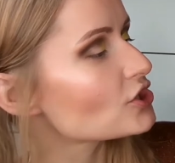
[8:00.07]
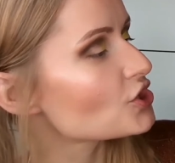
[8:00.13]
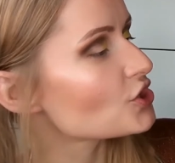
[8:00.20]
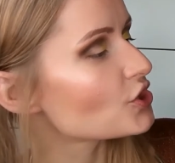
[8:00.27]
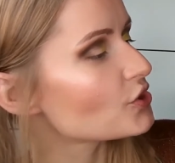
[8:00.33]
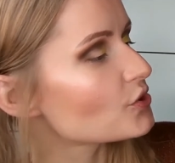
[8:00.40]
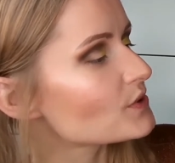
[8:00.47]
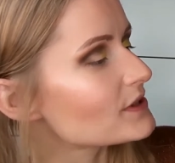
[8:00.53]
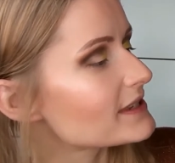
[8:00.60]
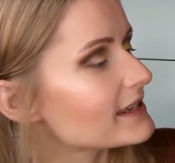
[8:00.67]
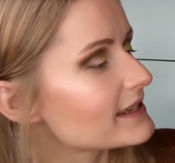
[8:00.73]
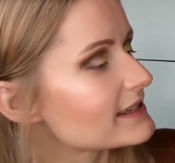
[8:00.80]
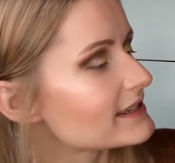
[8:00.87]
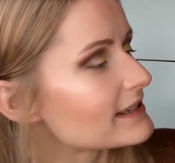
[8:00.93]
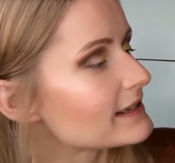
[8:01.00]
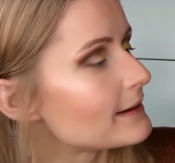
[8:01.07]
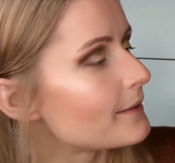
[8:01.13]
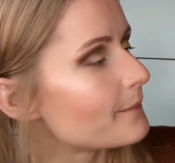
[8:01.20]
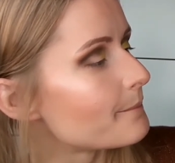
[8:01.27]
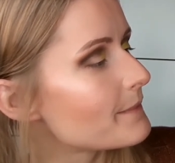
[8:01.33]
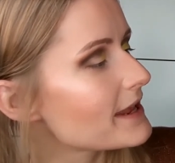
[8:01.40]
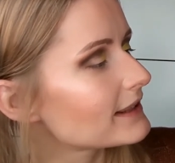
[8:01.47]
to use, in the
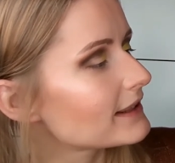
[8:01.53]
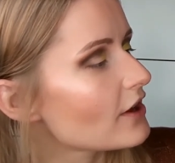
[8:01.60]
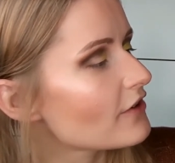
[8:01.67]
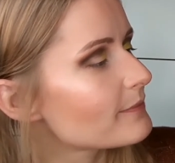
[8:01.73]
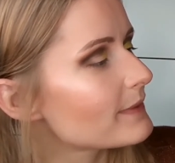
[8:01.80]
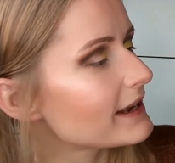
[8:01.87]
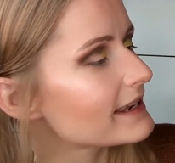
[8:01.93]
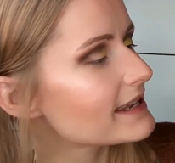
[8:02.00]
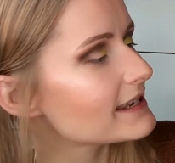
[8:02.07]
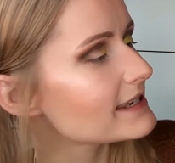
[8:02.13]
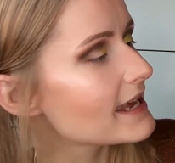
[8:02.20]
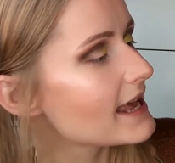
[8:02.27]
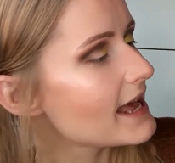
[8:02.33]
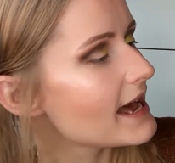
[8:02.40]
middle of my lid,